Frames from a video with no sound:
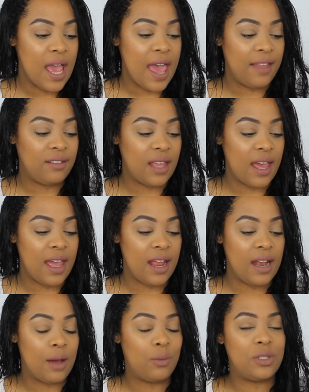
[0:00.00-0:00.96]
and
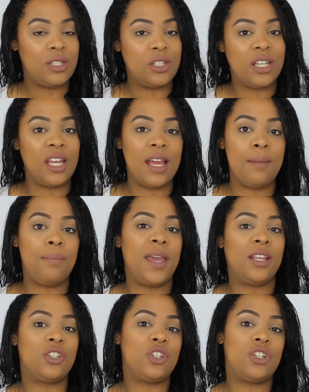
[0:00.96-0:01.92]
then I was looking at
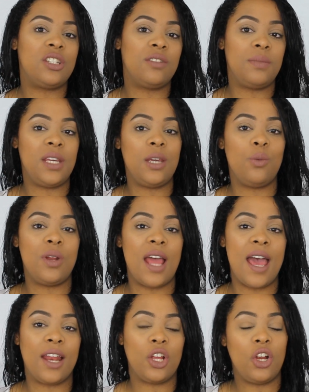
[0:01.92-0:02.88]
pictures of me when
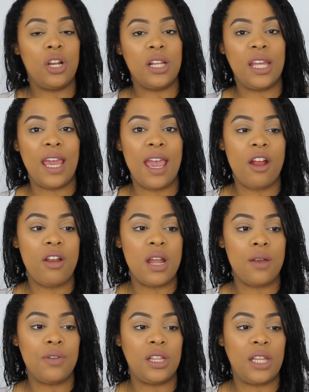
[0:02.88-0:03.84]
I had curly hair
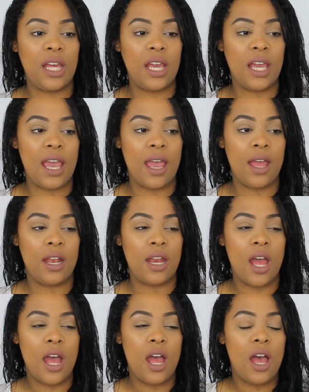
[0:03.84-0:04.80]
and everything, and